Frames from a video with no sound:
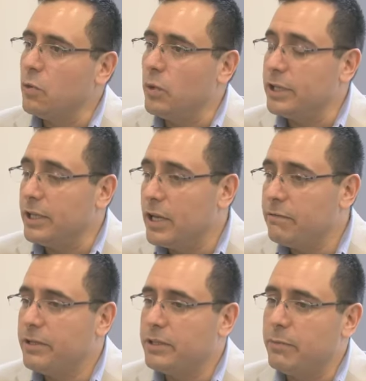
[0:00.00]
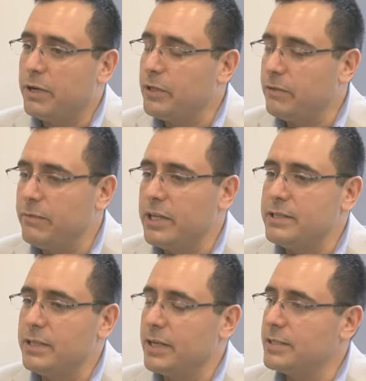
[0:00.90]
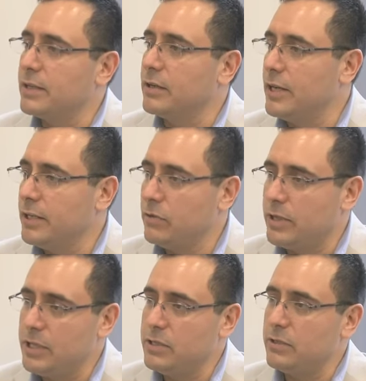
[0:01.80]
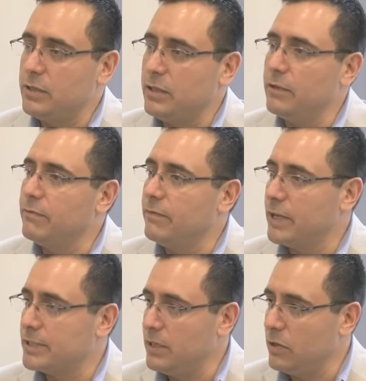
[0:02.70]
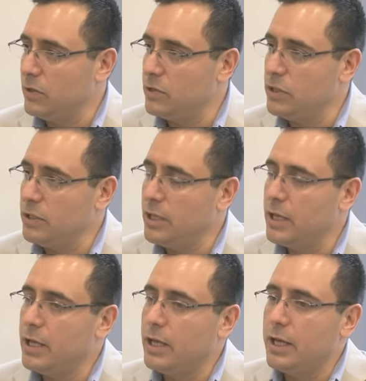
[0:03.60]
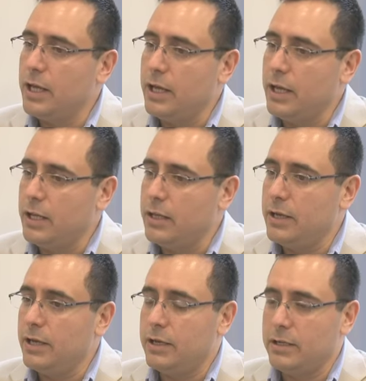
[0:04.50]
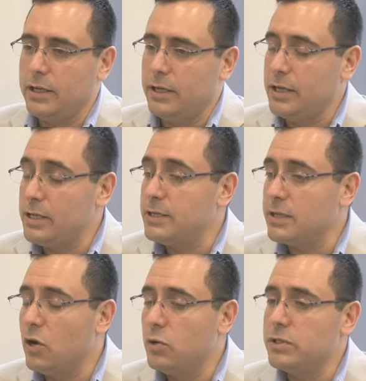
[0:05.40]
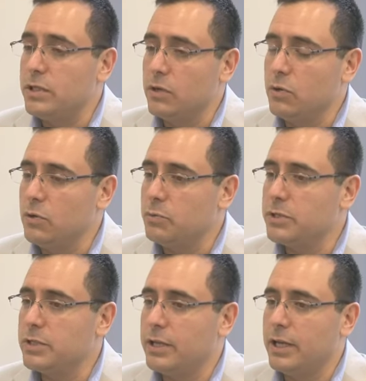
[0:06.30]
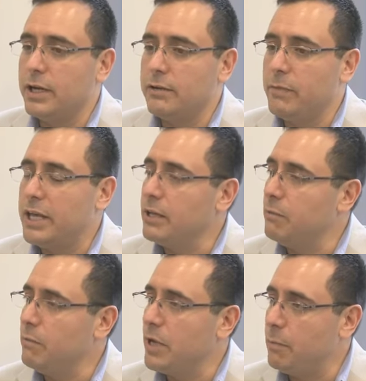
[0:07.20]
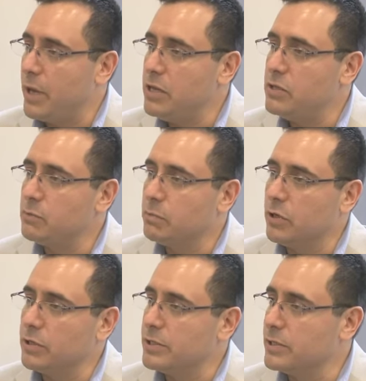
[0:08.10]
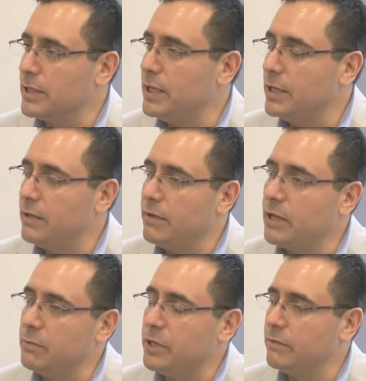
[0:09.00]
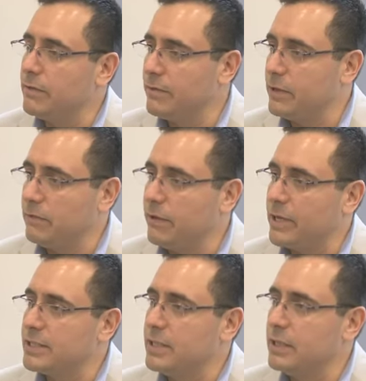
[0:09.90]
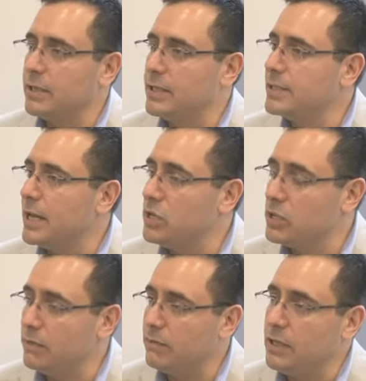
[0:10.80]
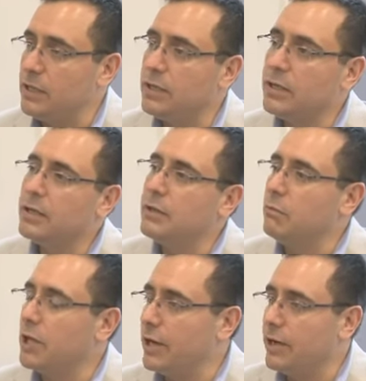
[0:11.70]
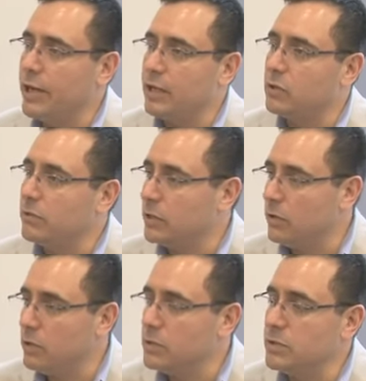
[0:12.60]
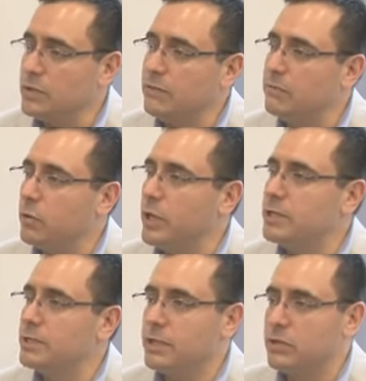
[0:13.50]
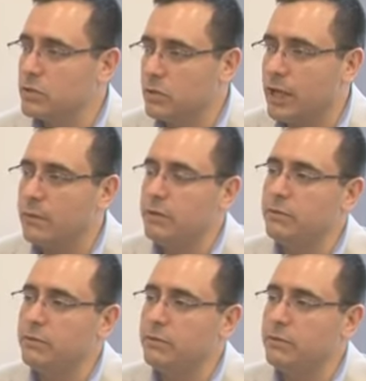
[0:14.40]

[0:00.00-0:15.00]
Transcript: Well, the Nuffield Department of Medicine has a great tradition in vaccinology. It is hosting groups that are making a major progress in the development of a vaccine against HIV, malaria, tuberculosis, influenza, just to name a